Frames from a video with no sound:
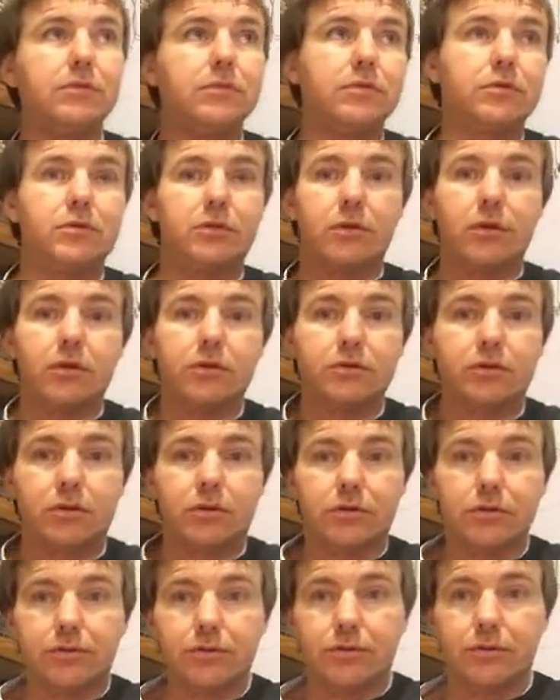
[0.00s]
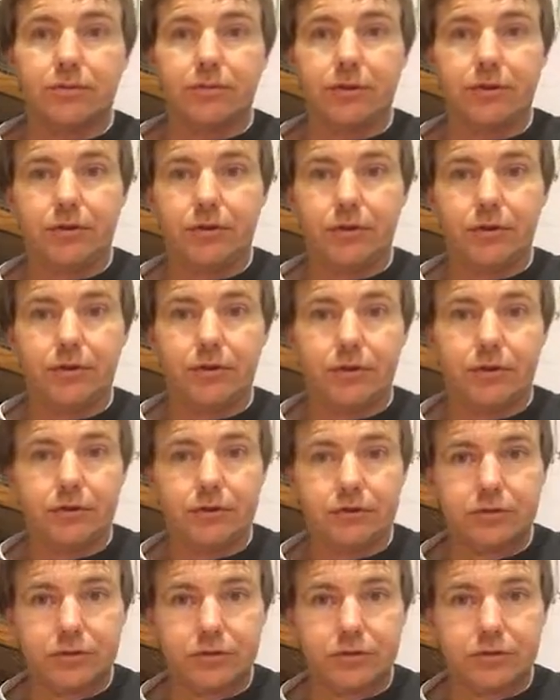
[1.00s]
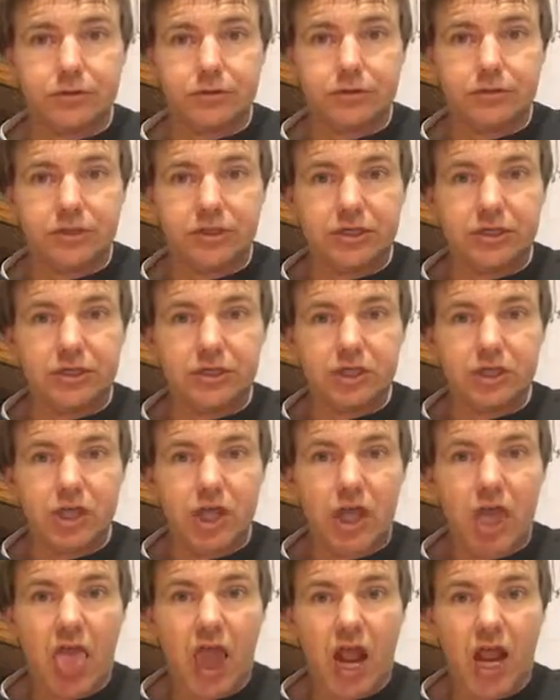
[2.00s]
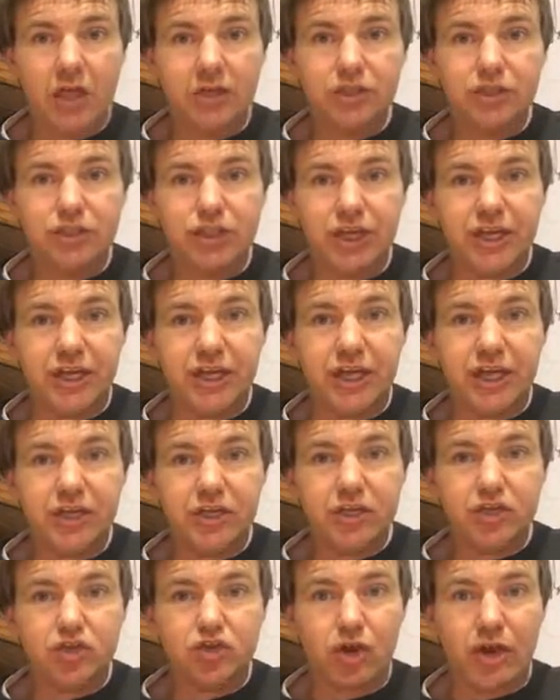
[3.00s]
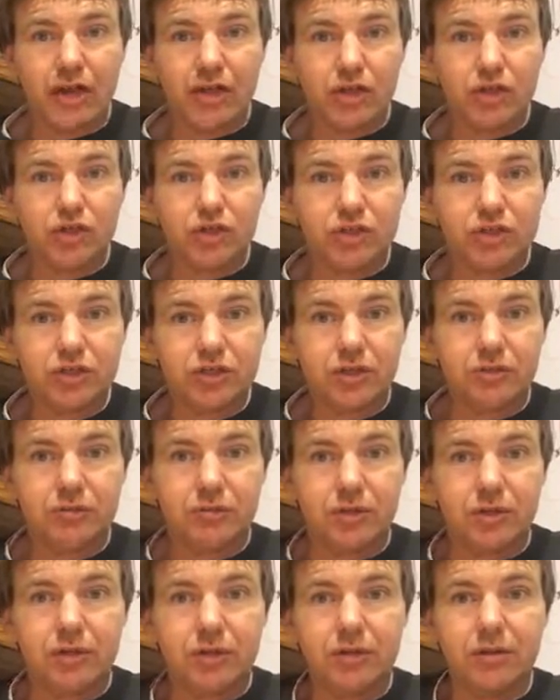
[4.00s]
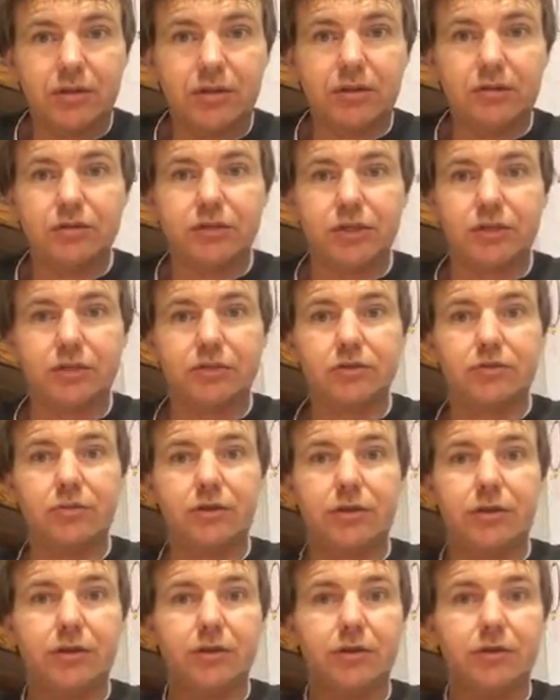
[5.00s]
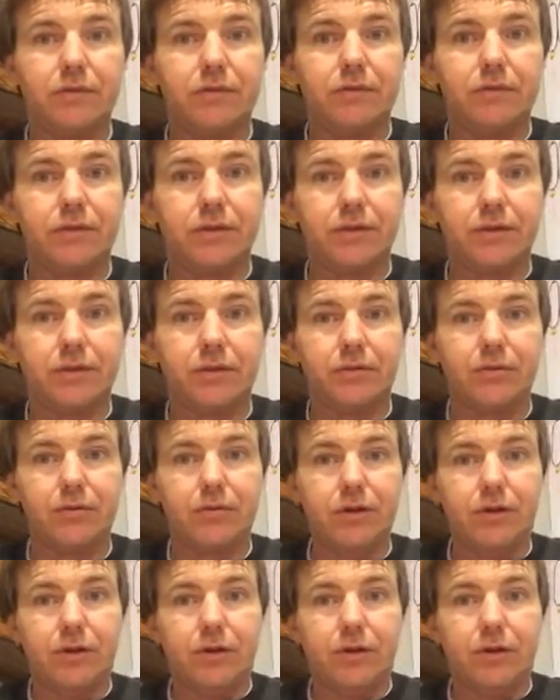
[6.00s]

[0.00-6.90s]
Your craws are also going to be good for your jig trailers, but jigs will be another video.